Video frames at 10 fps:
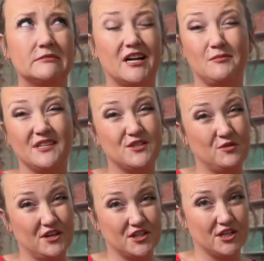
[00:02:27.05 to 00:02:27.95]
probably 2
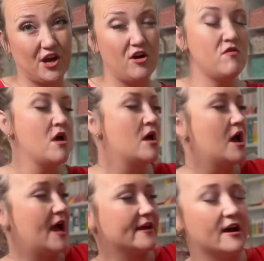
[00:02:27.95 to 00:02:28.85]
years ago.
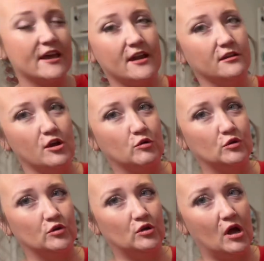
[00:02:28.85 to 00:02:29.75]
I got it at a
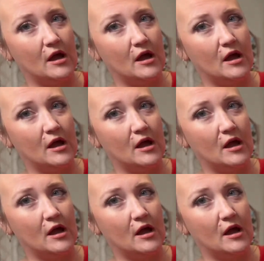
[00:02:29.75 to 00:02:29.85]
local